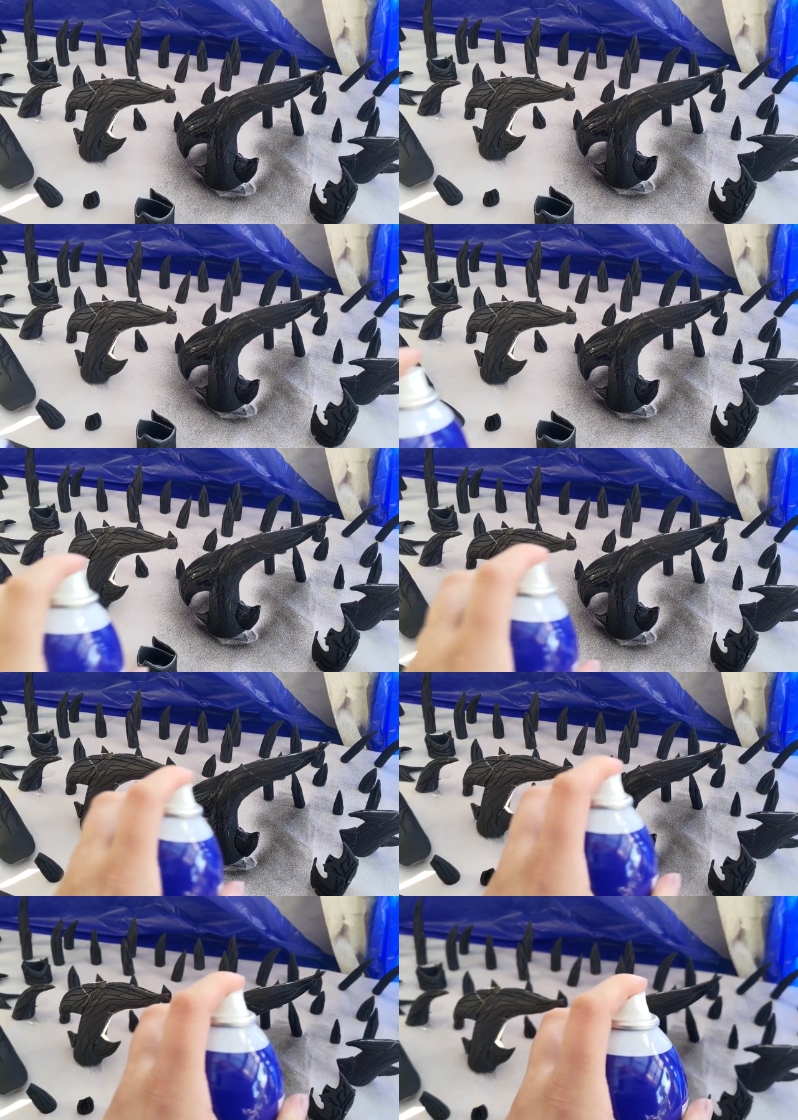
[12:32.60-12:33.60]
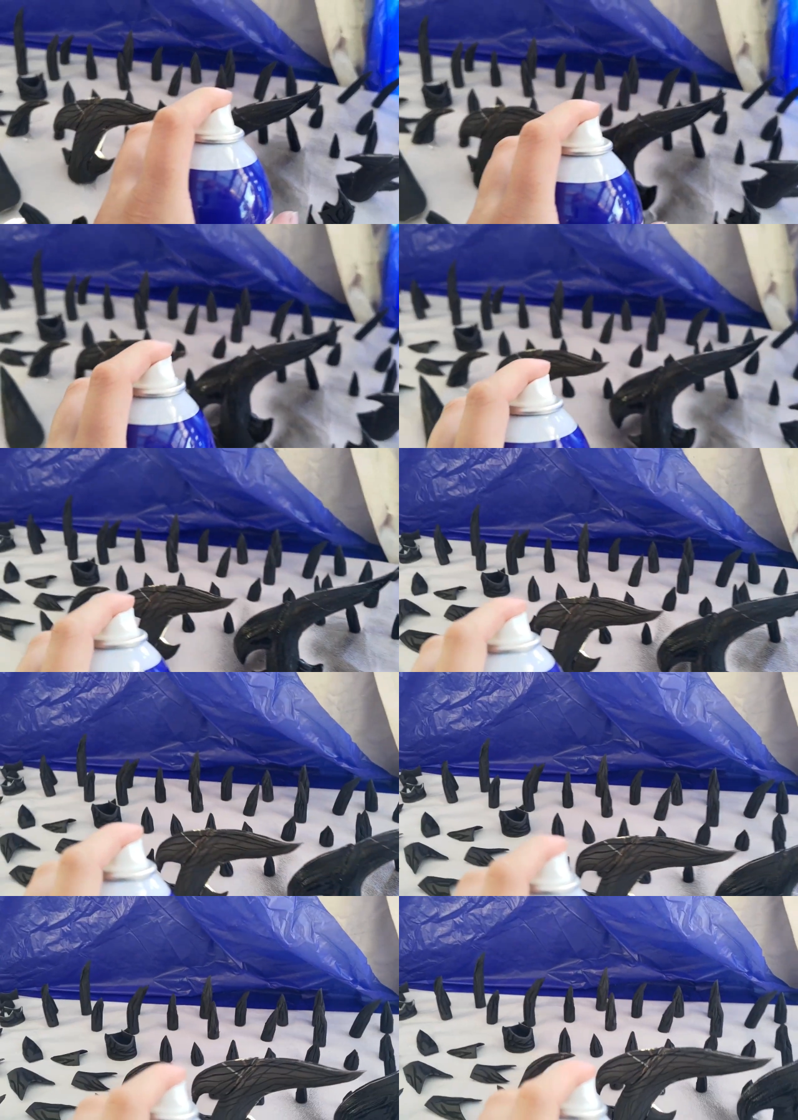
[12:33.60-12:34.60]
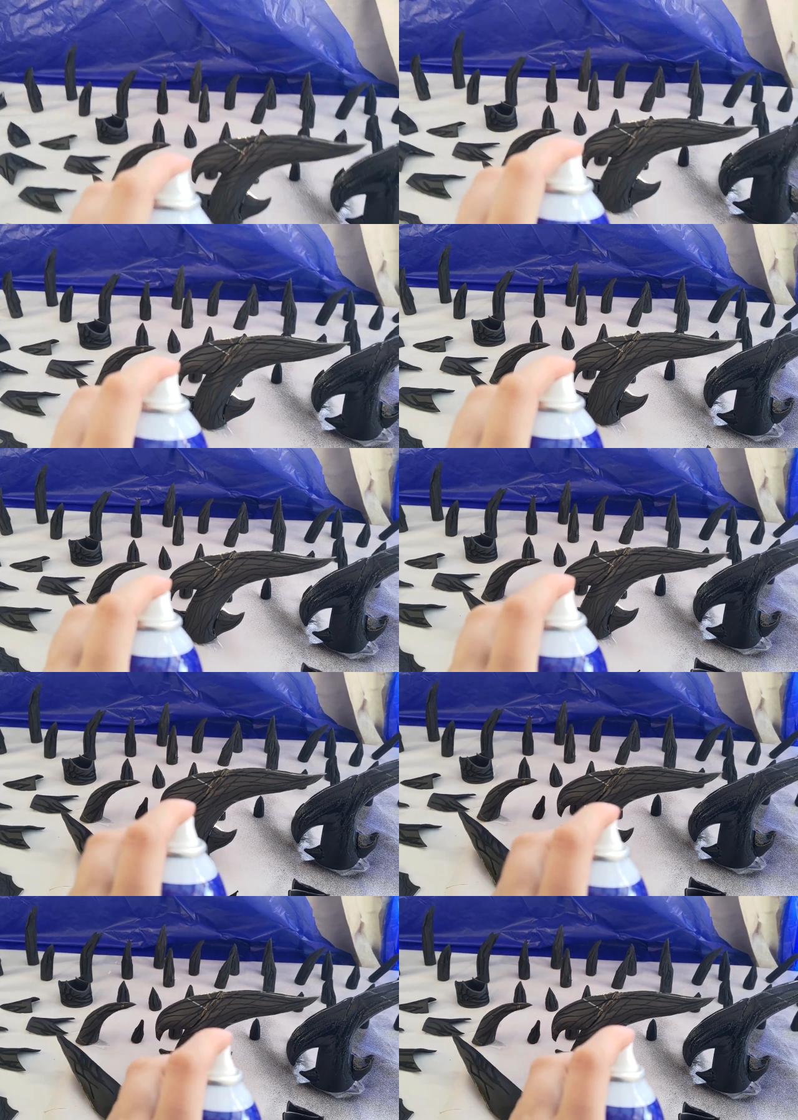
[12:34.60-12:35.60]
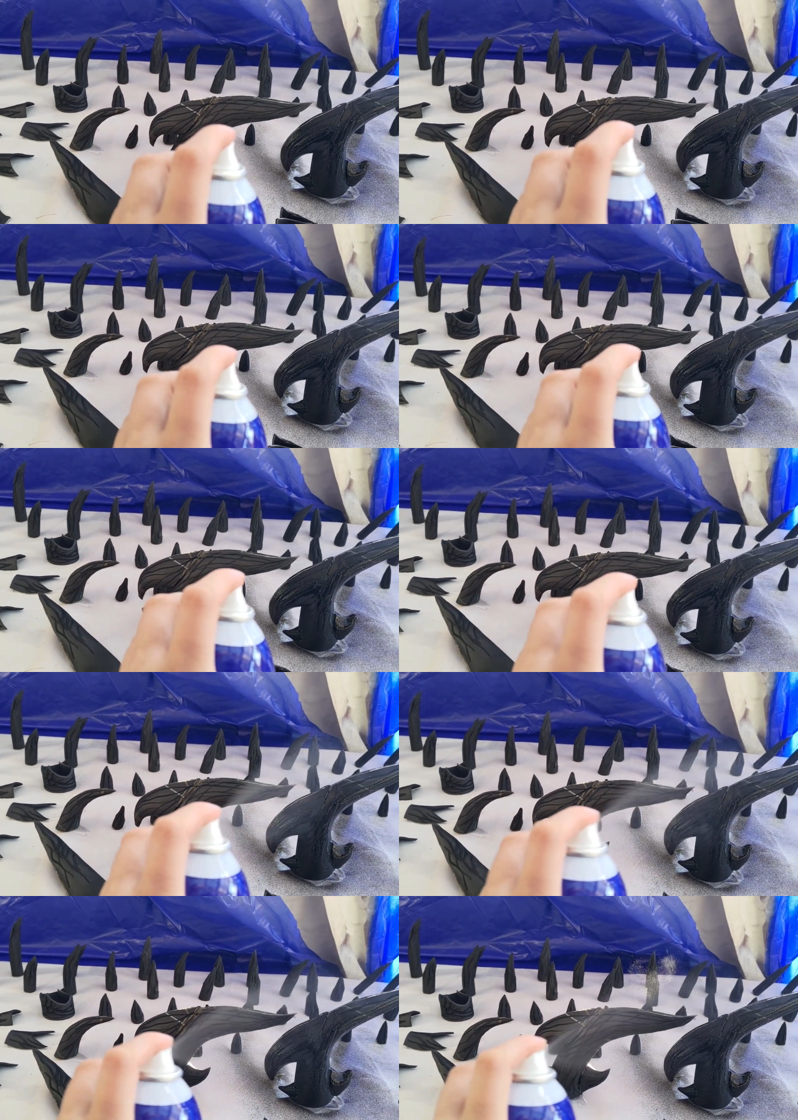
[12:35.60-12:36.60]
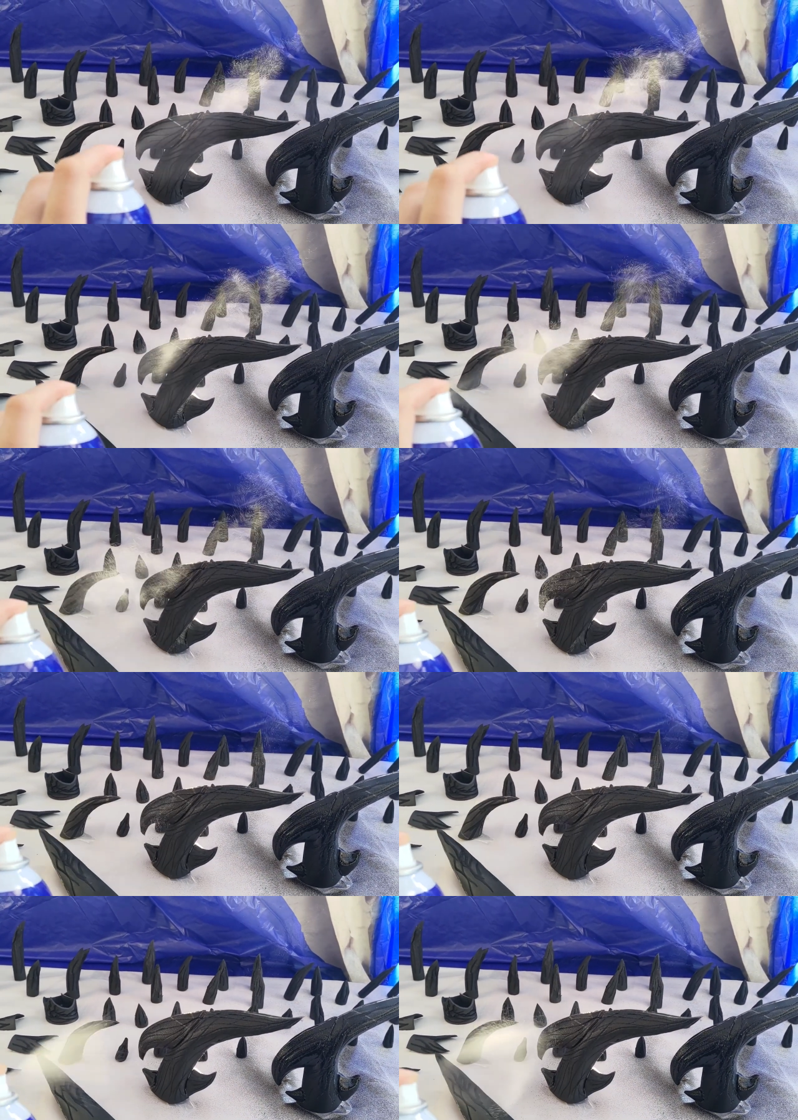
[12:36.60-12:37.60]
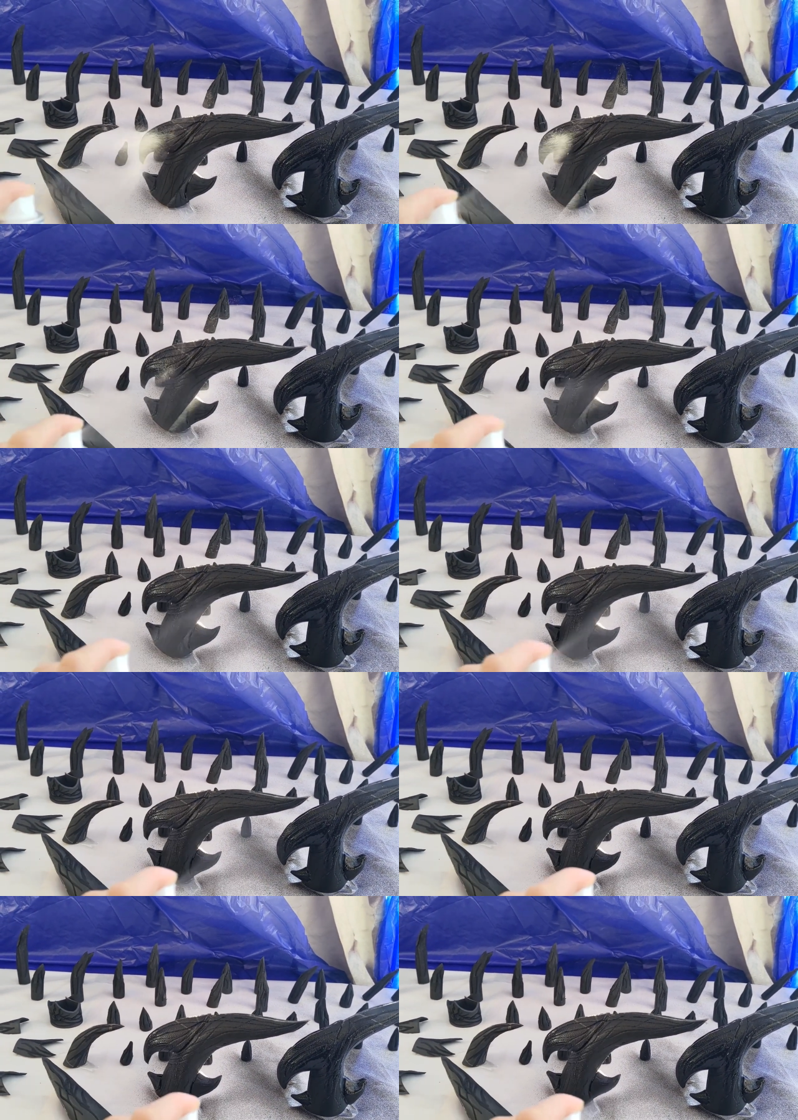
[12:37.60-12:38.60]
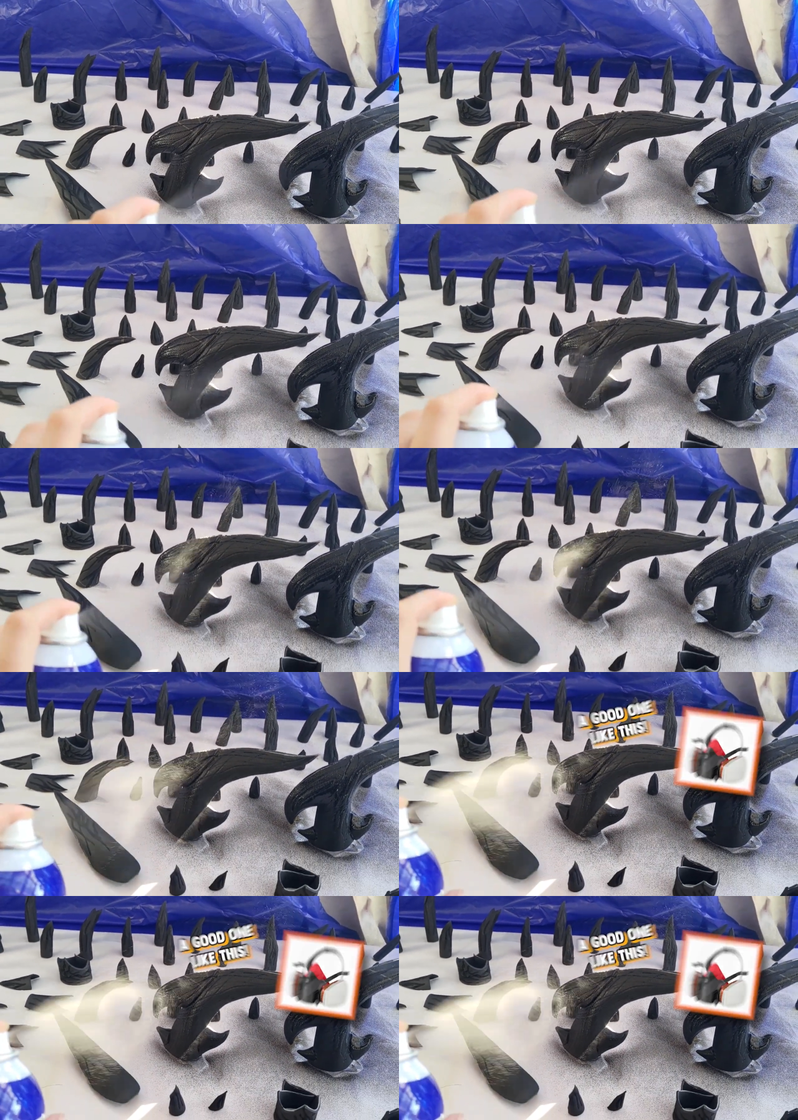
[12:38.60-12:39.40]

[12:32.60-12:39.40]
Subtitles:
No face is visible, so there are no lips to read.